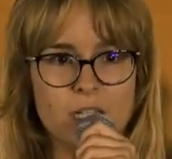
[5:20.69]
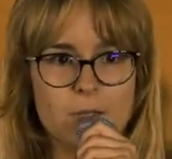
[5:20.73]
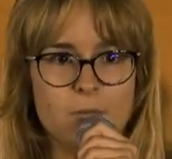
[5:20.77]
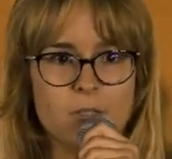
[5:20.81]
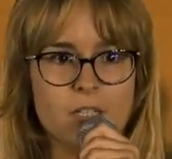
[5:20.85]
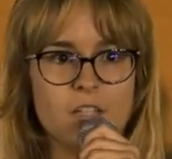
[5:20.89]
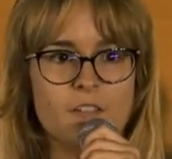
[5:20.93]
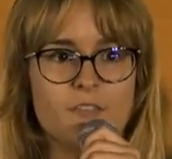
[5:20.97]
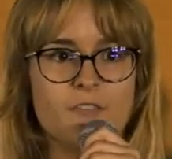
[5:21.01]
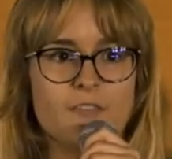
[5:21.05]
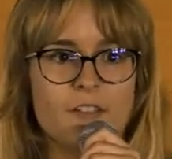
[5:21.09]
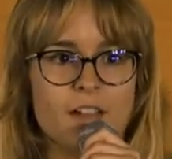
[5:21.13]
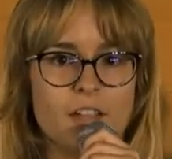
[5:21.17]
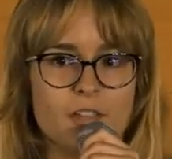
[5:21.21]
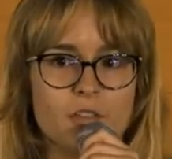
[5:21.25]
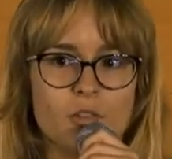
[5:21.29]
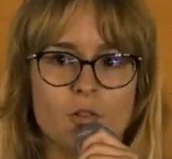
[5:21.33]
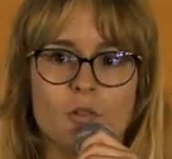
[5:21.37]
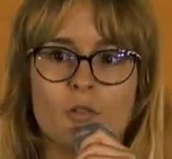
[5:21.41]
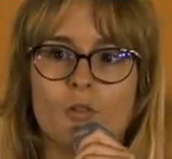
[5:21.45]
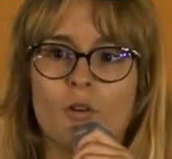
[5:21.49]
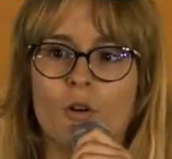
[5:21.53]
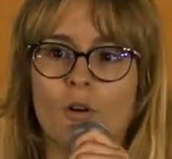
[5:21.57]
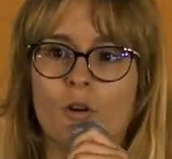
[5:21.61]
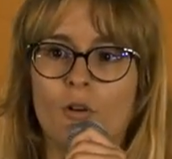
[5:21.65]
even if I
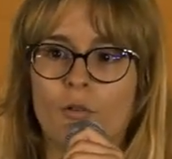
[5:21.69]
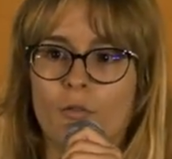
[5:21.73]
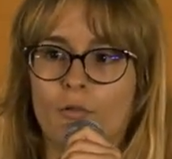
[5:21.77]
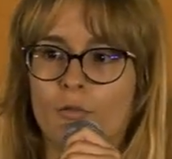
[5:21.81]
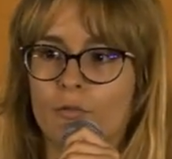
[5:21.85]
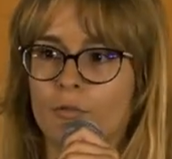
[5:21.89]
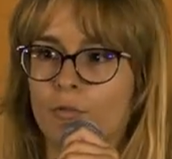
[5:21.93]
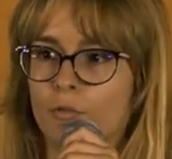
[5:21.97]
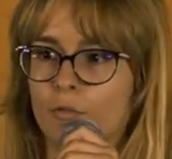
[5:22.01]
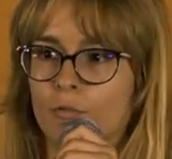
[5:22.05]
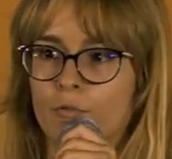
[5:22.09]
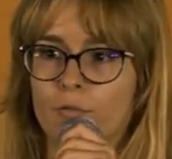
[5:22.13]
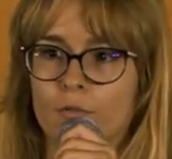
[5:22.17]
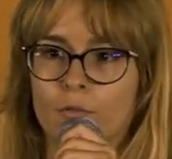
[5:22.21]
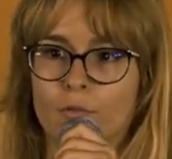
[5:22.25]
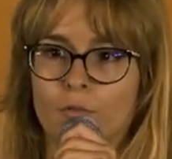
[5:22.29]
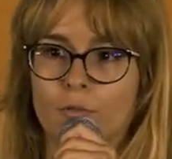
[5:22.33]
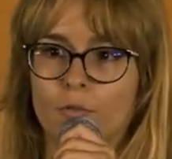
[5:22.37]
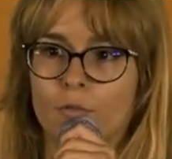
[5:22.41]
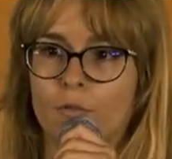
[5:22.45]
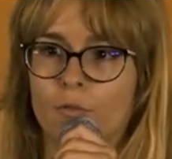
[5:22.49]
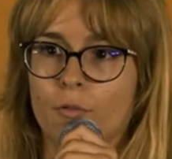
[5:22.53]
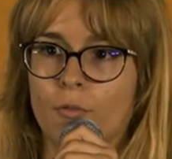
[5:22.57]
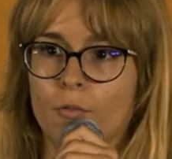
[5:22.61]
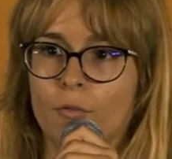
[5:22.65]
don't go
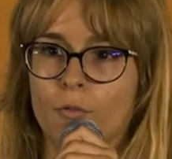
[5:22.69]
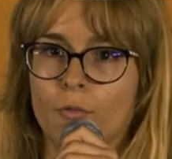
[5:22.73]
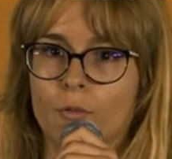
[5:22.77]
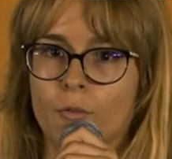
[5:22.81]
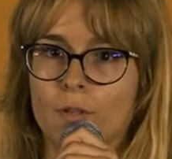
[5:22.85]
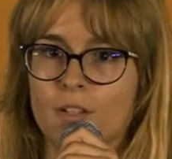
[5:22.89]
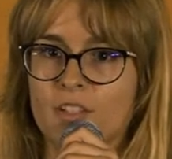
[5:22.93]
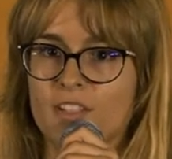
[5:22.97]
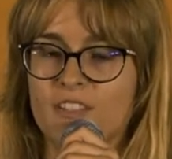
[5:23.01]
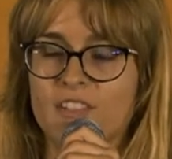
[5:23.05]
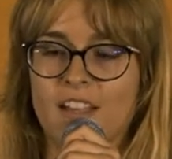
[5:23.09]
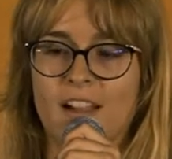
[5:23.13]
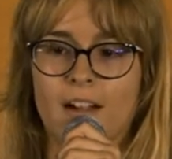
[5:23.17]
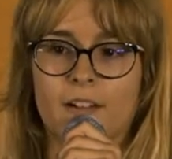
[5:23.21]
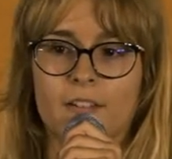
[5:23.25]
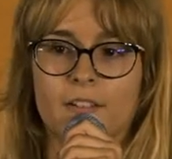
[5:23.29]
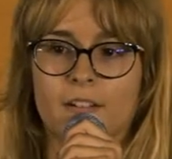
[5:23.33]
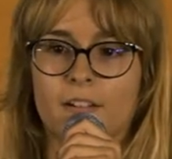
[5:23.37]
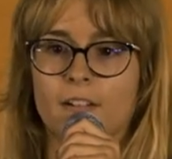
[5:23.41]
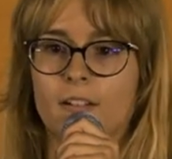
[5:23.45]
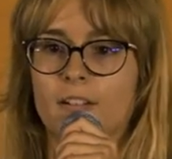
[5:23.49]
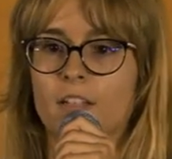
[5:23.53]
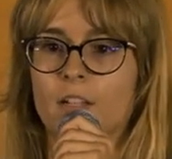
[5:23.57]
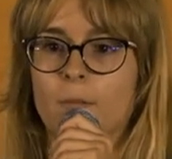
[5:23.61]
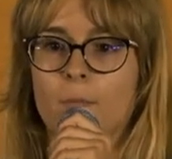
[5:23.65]
to start
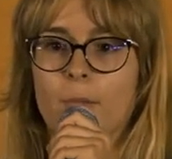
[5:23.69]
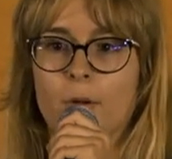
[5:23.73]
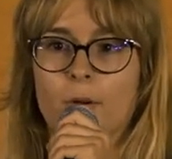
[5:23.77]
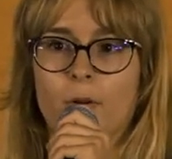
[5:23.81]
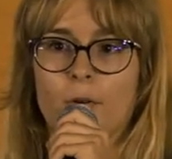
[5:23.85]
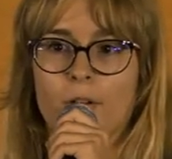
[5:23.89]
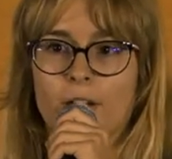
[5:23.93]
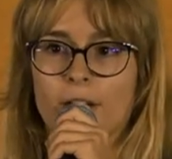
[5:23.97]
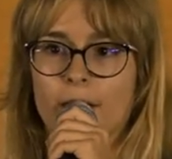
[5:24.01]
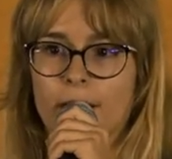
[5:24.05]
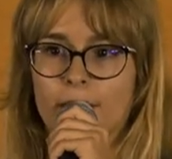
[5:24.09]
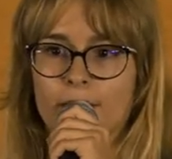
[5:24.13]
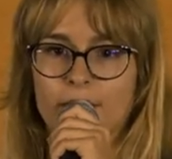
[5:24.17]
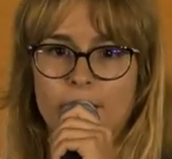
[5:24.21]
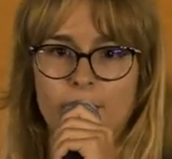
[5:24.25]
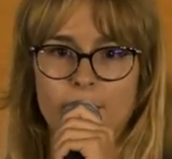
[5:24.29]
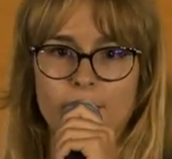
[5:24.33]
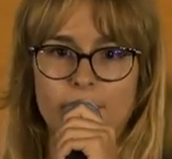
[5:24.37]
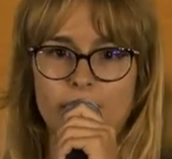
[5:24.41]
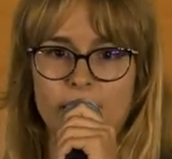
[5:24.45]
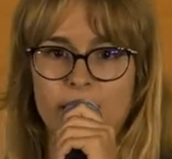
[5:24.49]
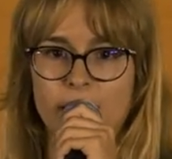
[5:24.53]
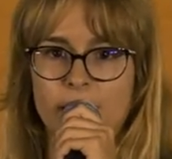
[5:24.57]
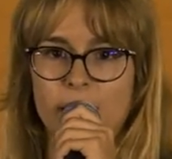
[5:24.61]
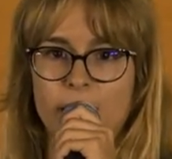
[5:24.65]
an entrepreneurial
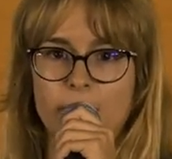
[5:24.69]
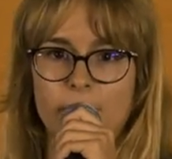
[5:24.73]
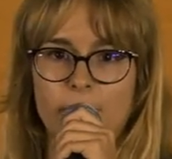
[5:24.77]
activity,